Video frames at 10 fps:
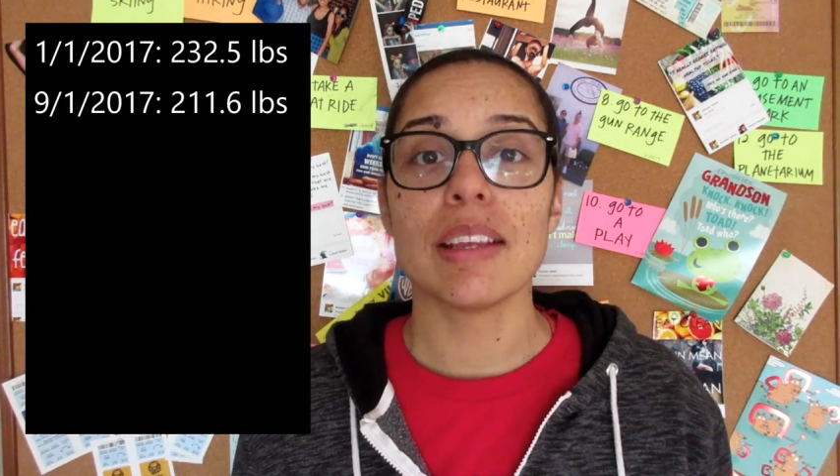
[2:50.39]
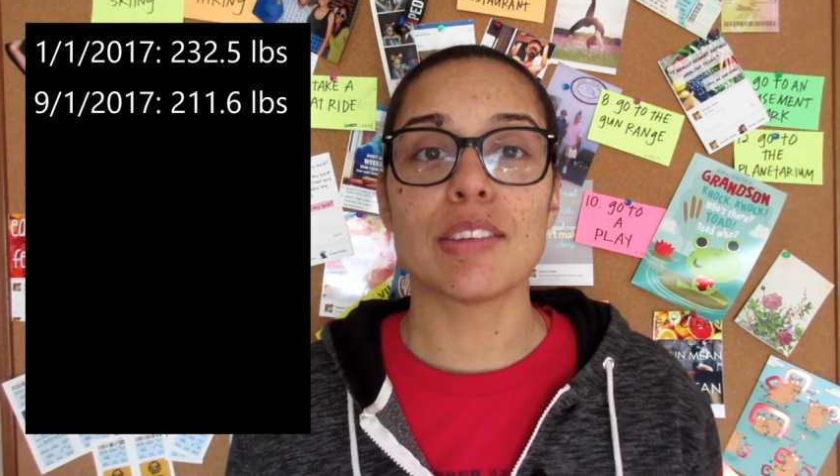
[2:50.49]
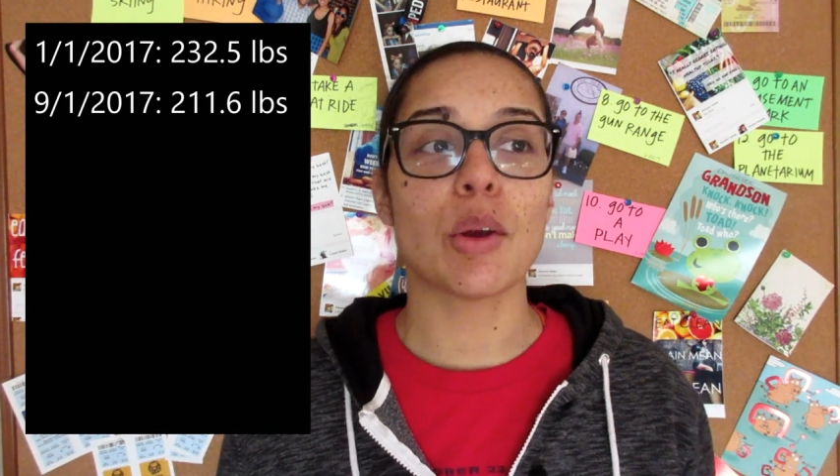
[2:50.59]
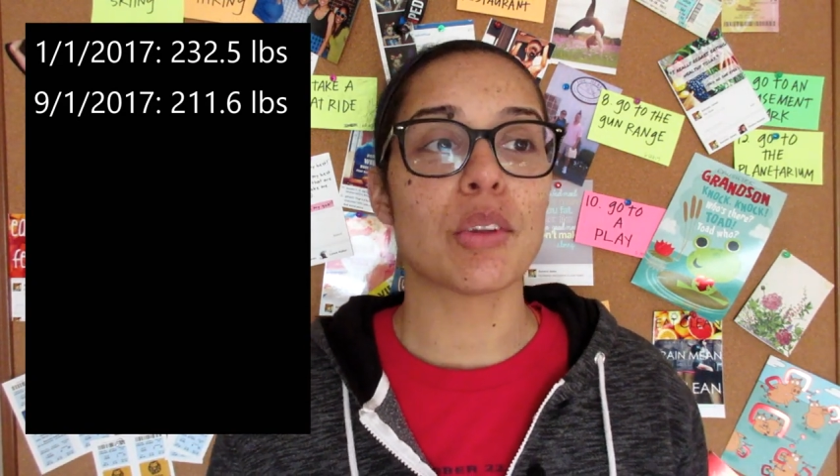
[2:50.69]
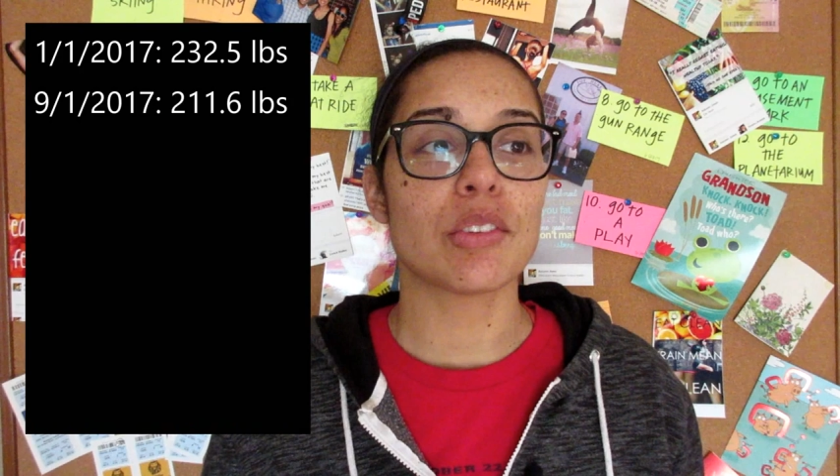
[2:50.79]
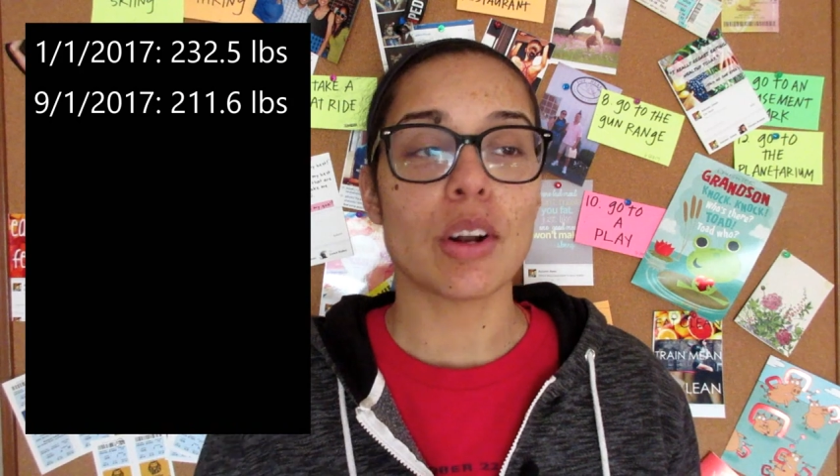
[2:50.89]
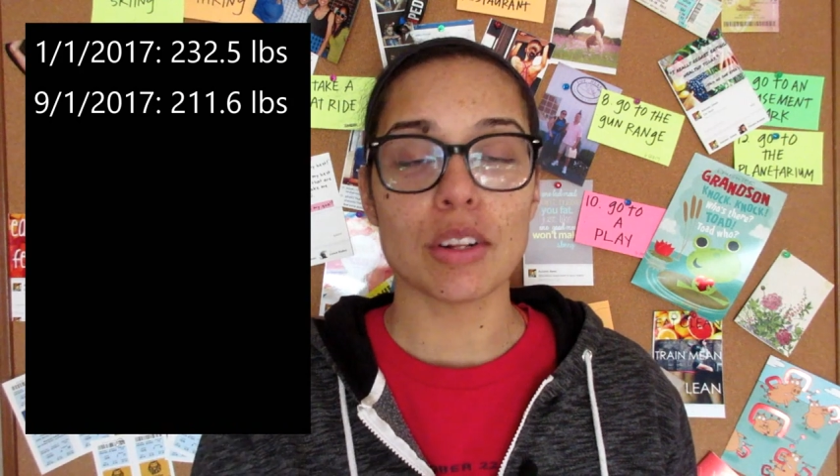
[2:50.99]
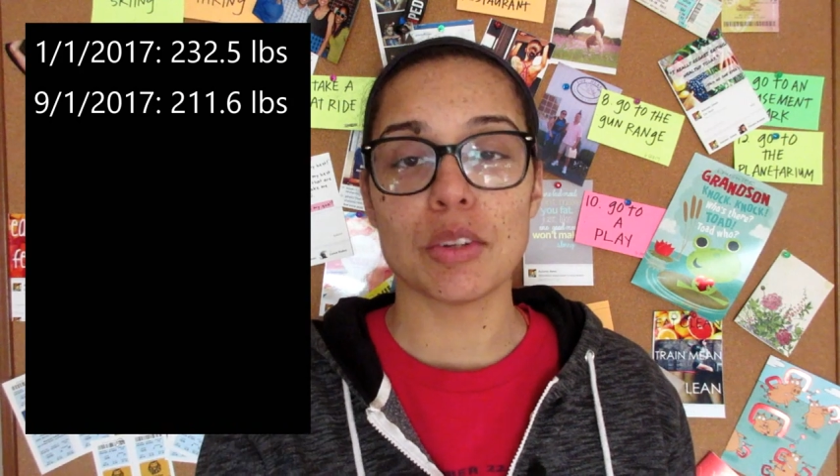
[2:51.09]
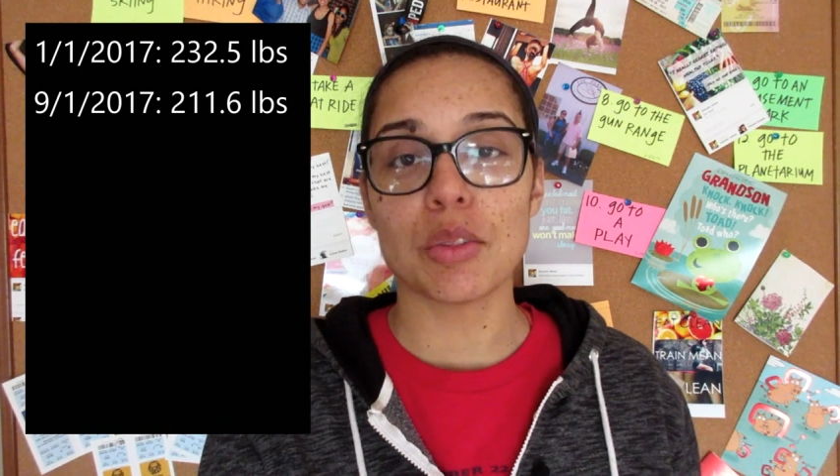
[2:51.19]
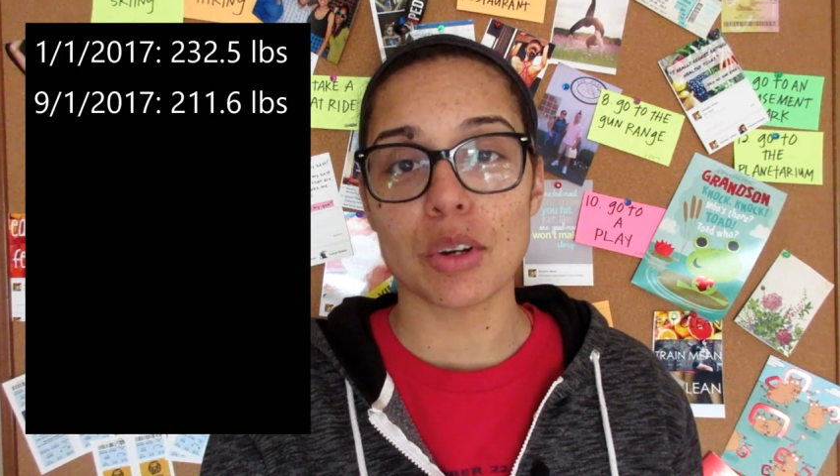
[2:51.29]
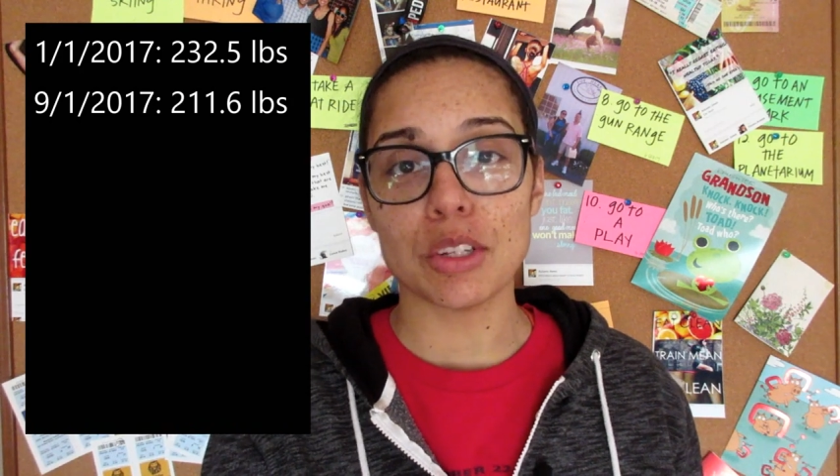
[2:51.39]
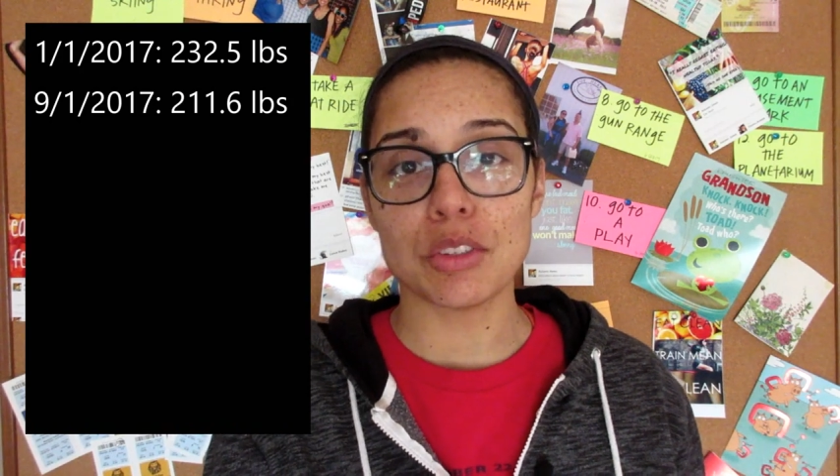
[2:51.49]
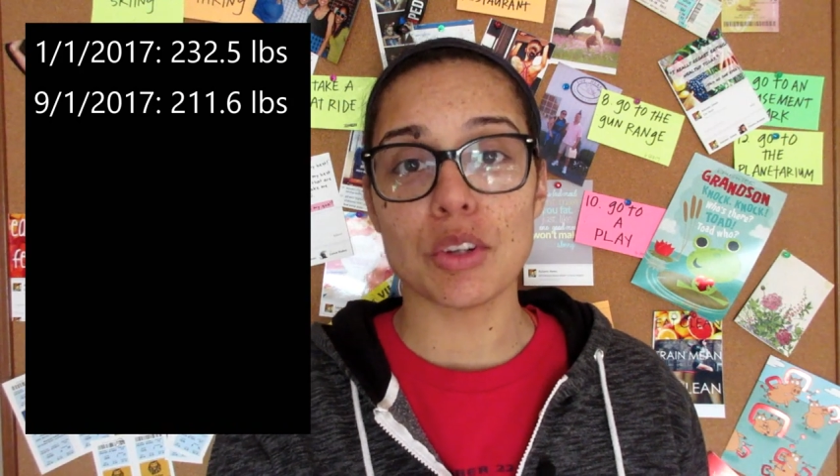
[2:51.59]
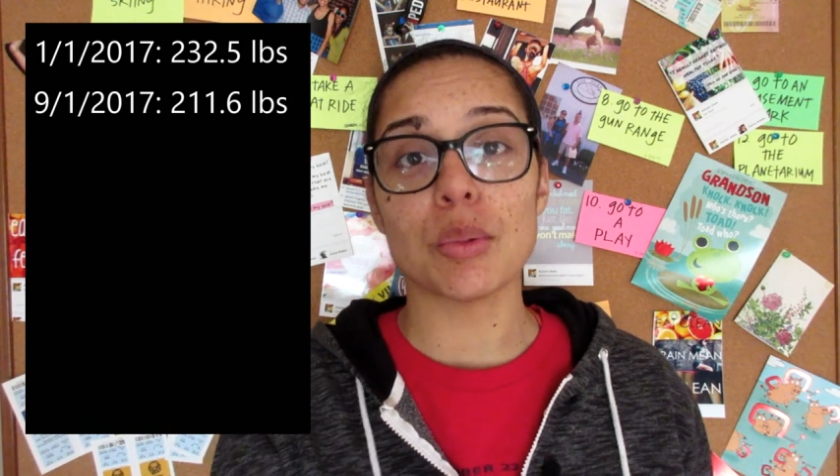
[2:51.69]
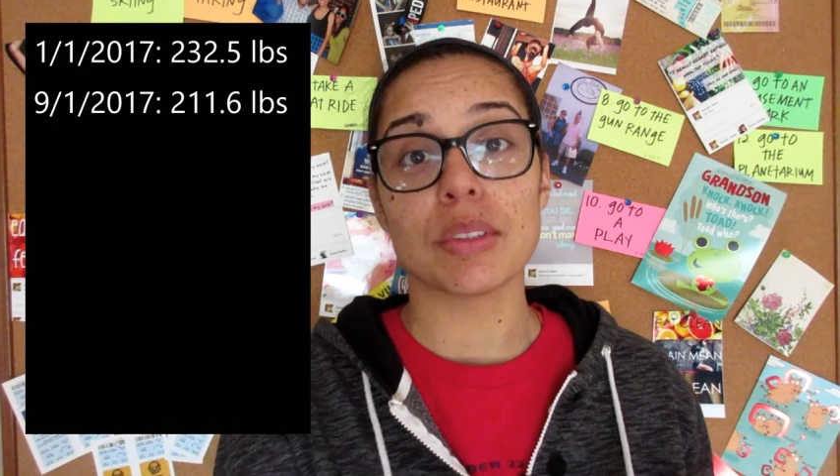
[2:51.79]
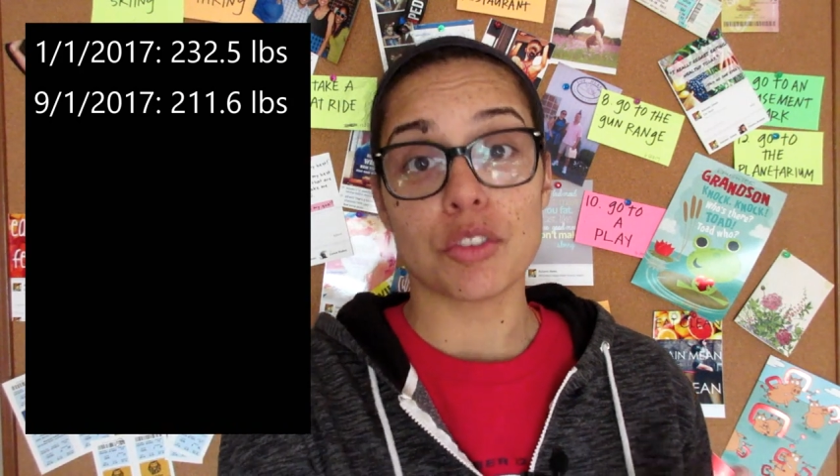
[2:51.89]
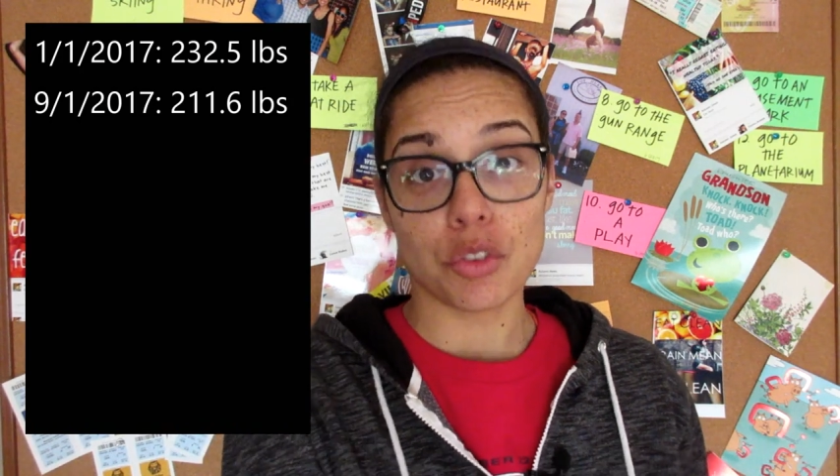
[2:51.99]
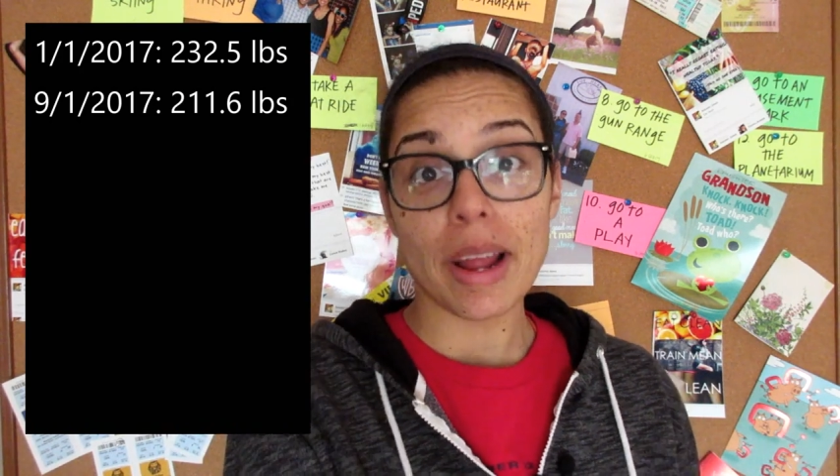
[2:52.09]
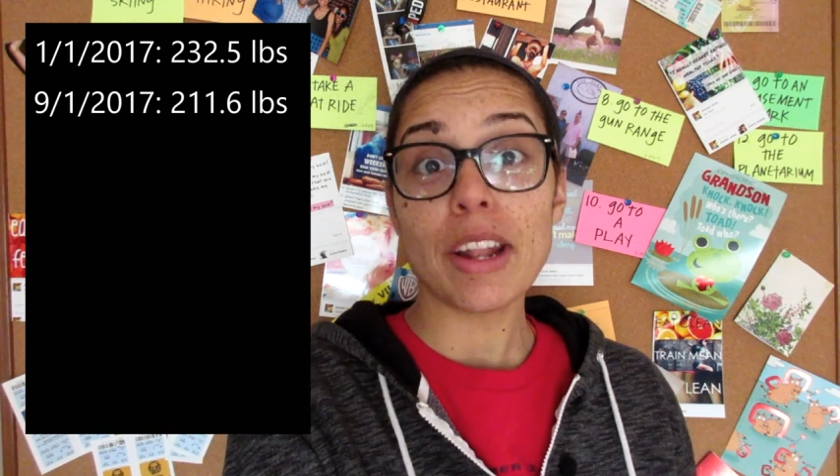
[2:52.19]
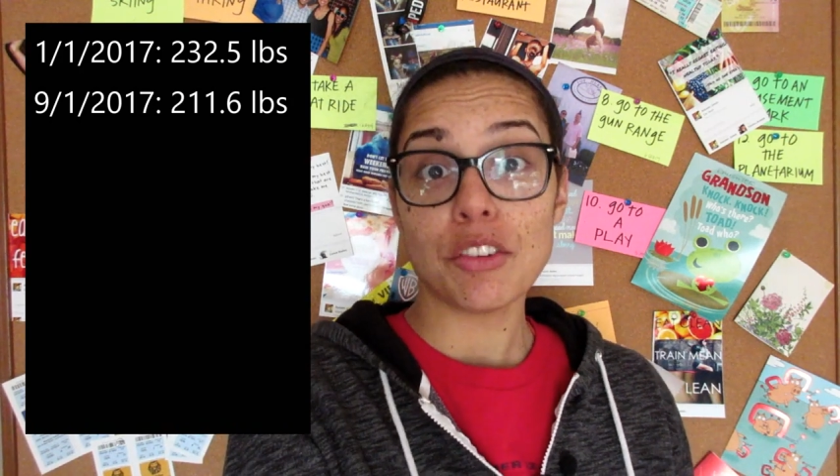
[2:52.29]
So to start at 232 was a
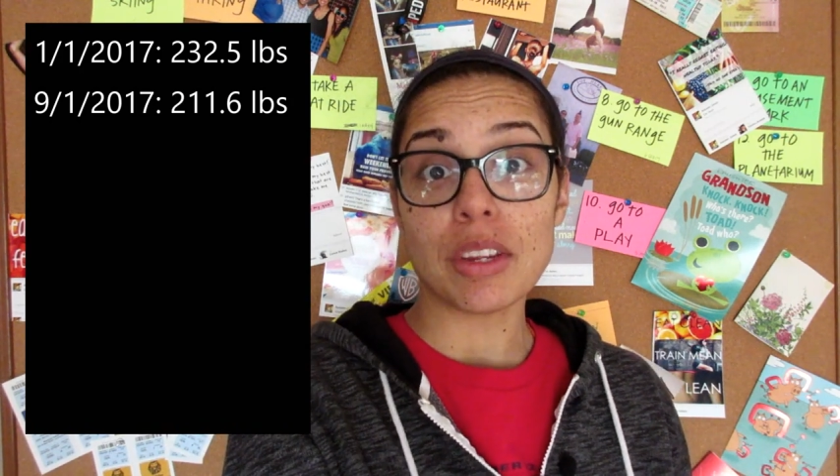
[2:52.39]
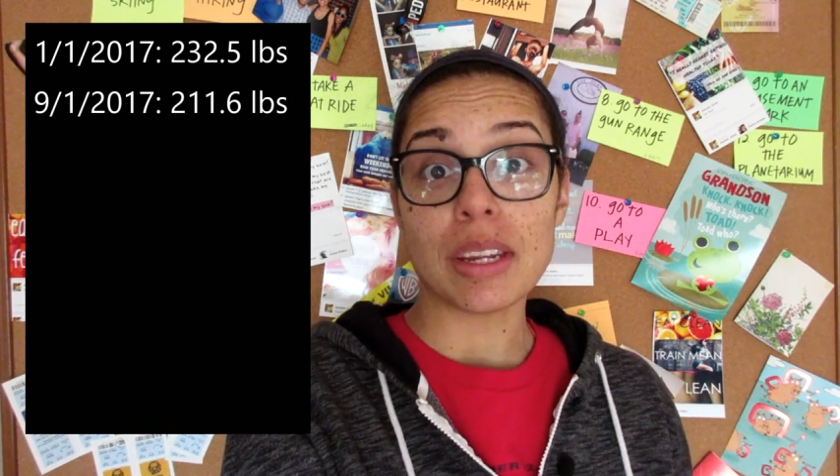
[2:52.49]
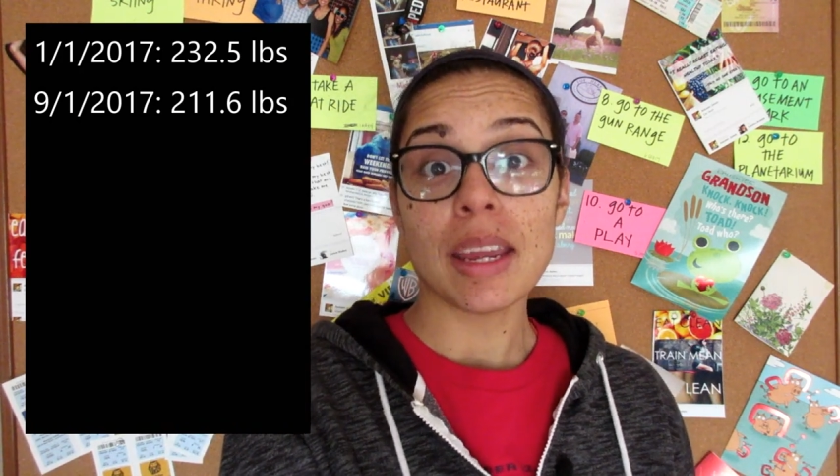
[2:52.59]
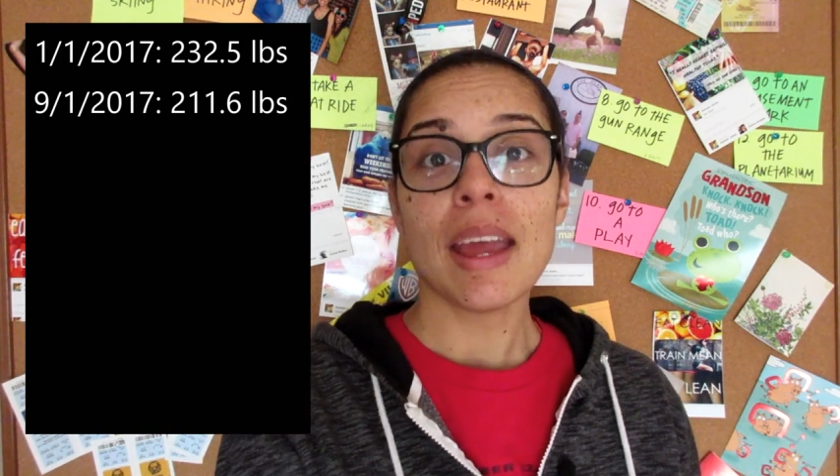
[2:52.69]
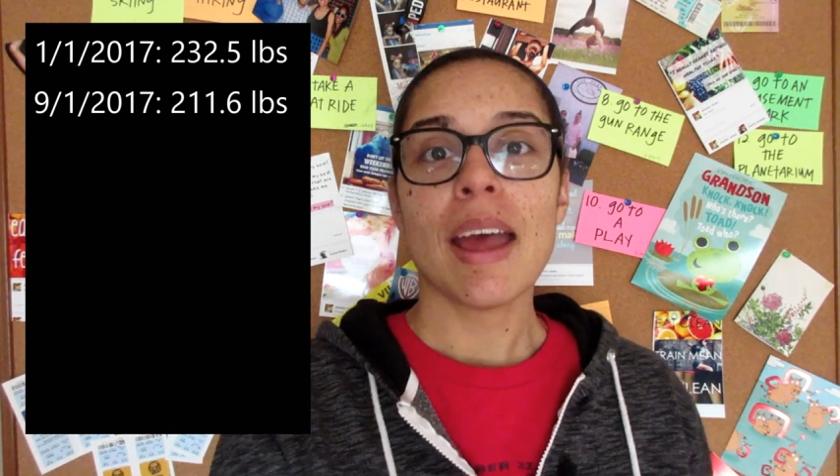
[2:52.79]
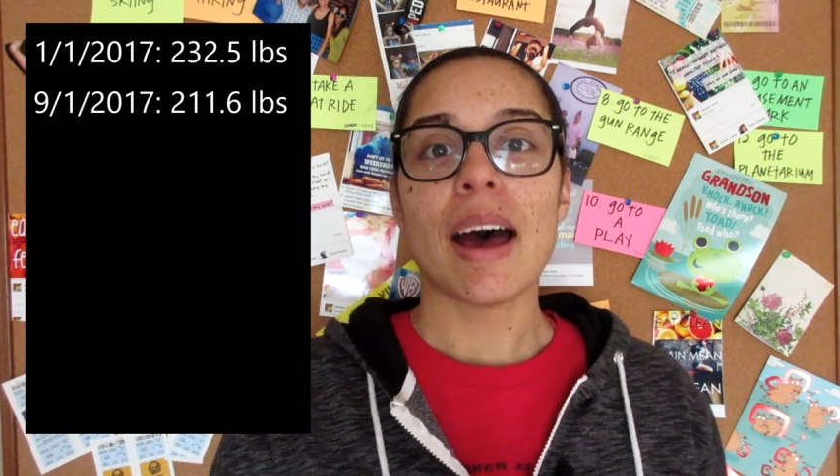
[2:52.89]
tragedy,